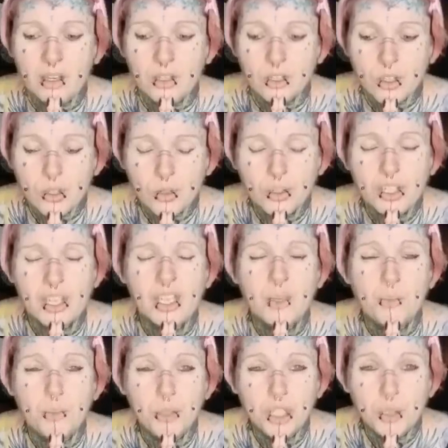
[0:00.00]
such a
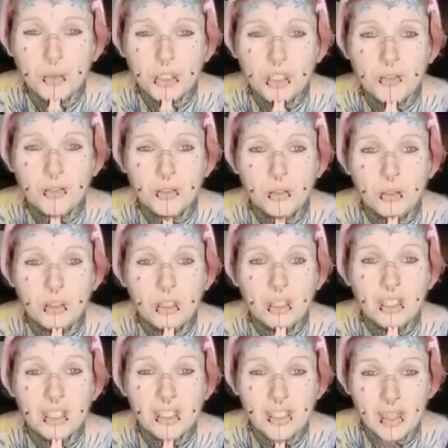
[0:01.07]
beautiful,
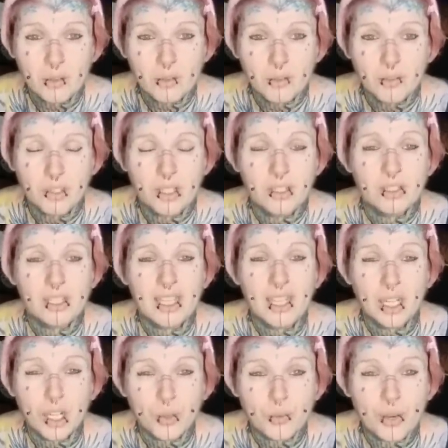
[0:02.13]
selfless,
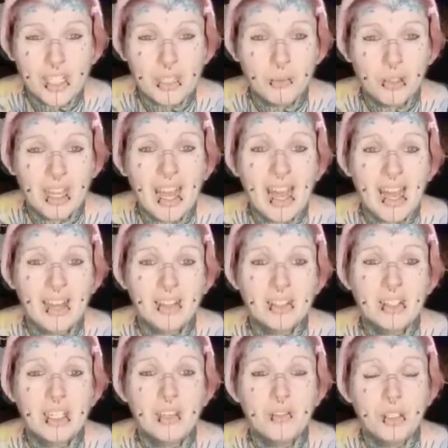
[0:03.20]
incredible
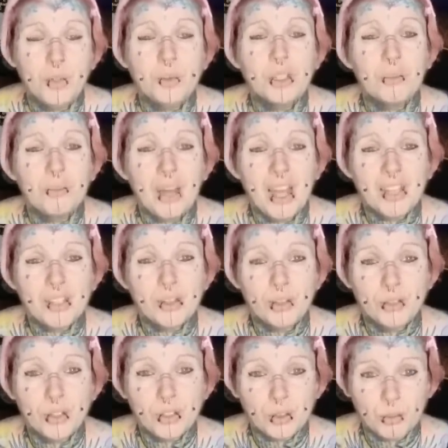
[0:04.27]
act if you can pass
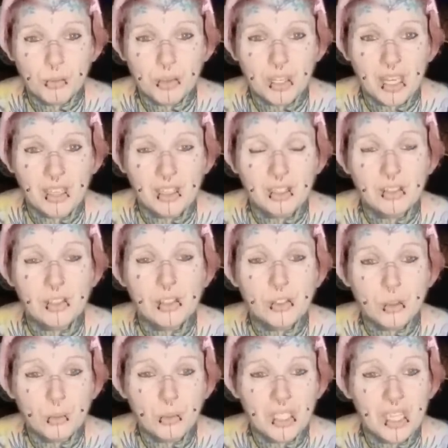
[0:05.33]
on something to
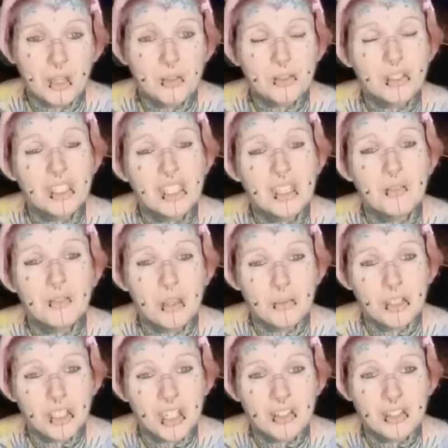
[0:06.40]
somebody else to give them
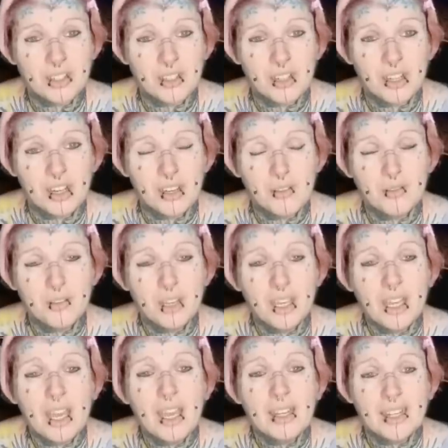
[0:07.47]
a chance at life.
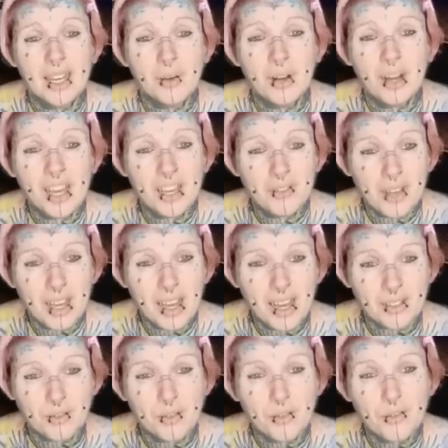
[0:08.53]
Now, I have had